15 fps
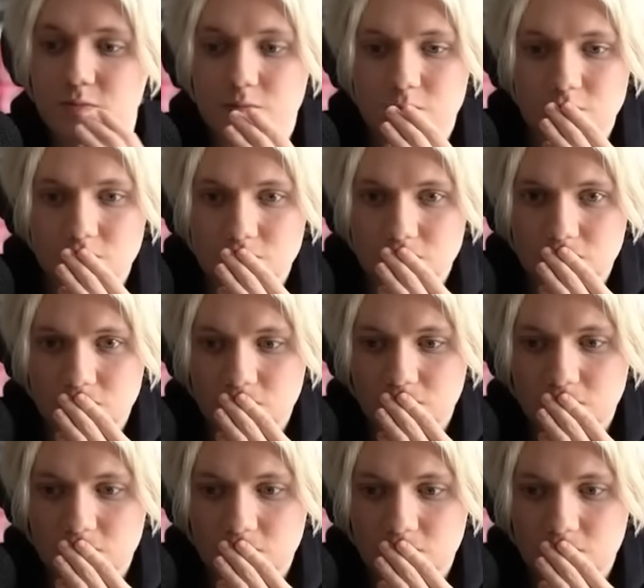
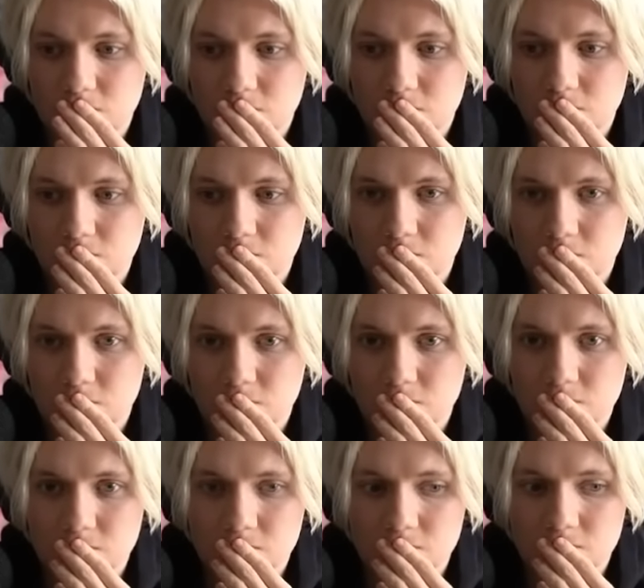
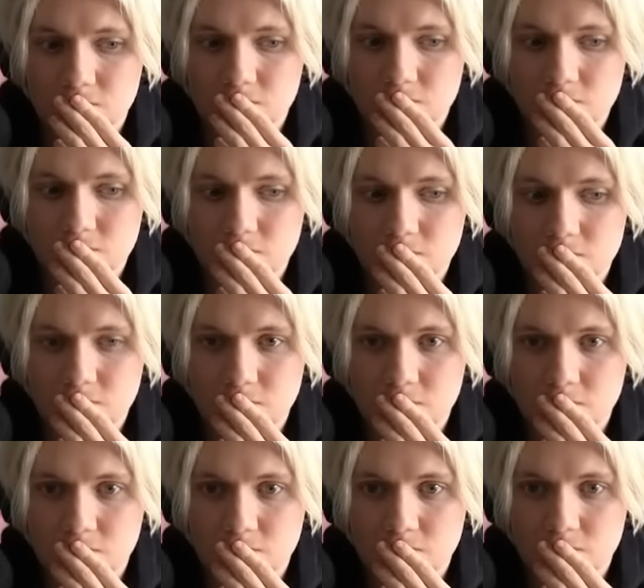
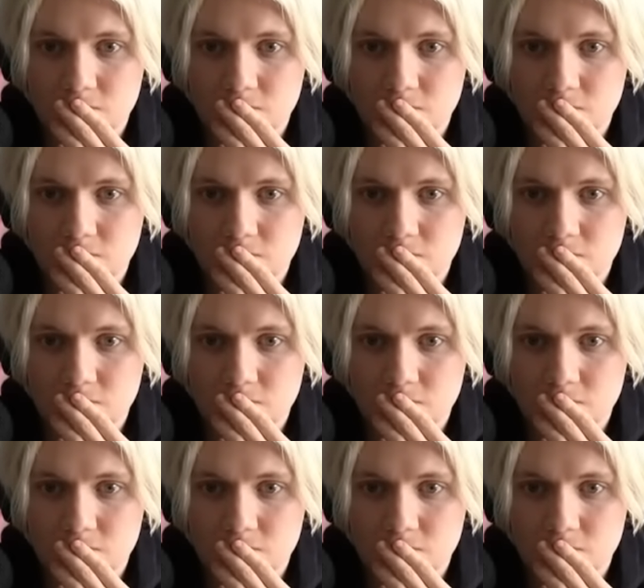No words are spoken by the person on screen.